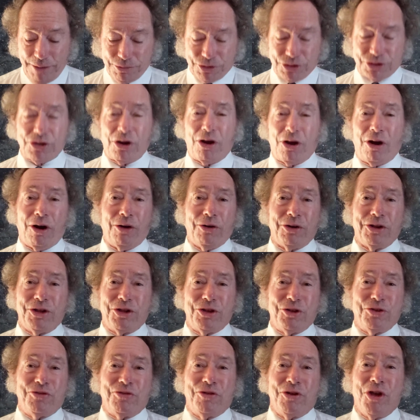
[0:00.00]
I'm
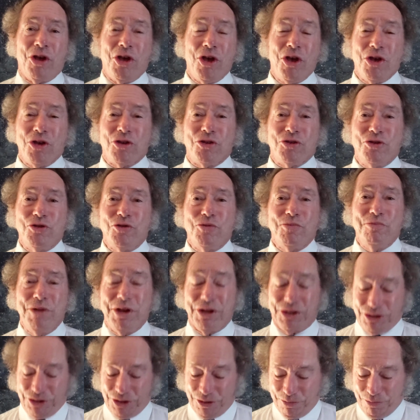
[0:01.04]
sorry, you, you
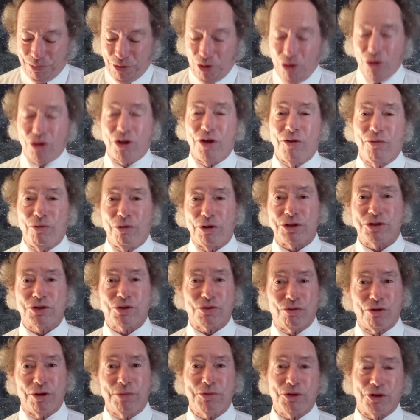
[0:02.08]
missed the bulk of what
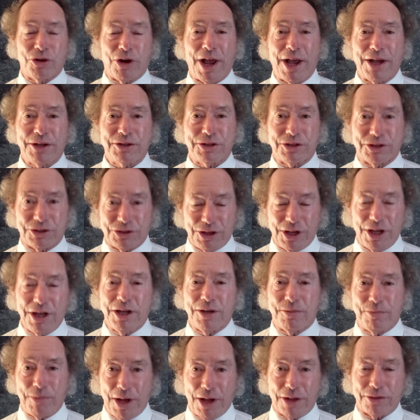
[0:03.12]
Scripture has to
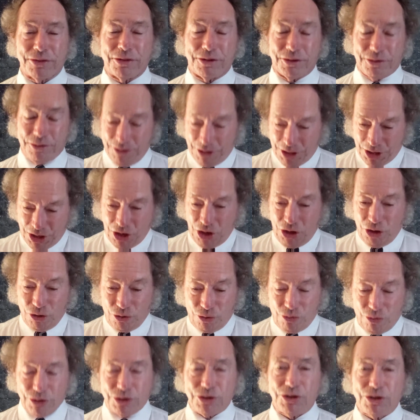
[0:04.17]
say about the
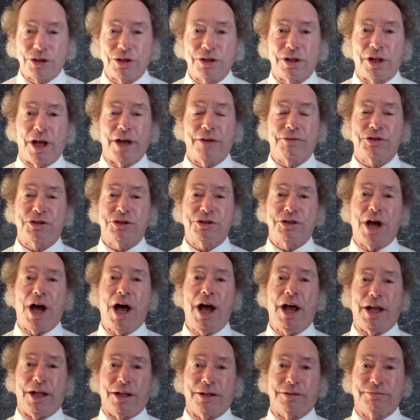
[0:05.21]
Christian
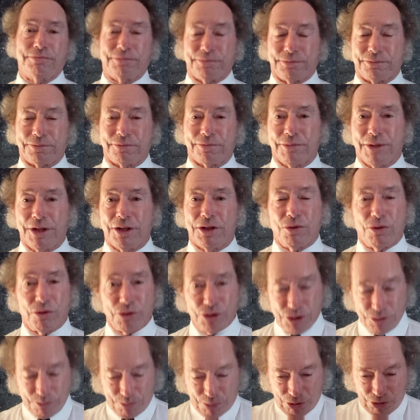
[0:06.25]
lifestyle. You
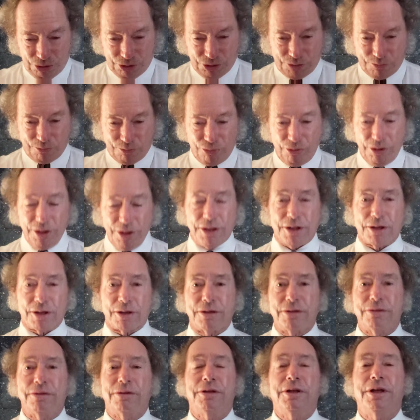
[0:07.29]
are supposed to bring the
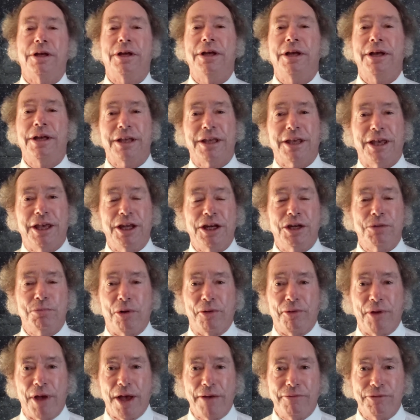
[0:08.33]
kingdom
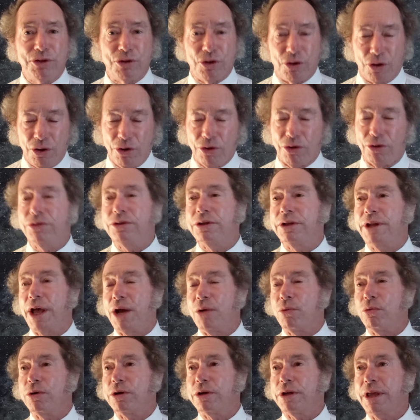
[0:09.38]
of heaven to earth, and
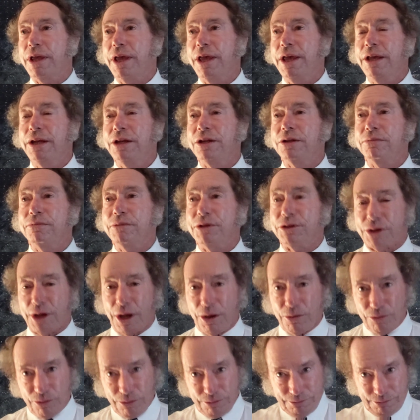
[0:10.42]
that word kingdom, as
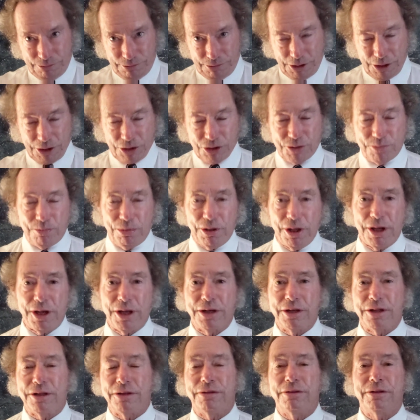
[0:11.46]
I will
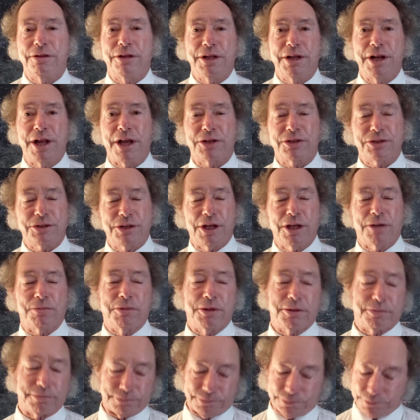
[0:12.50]
explain in the next
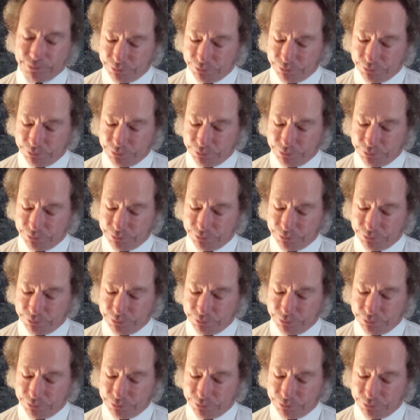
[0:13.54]
segment,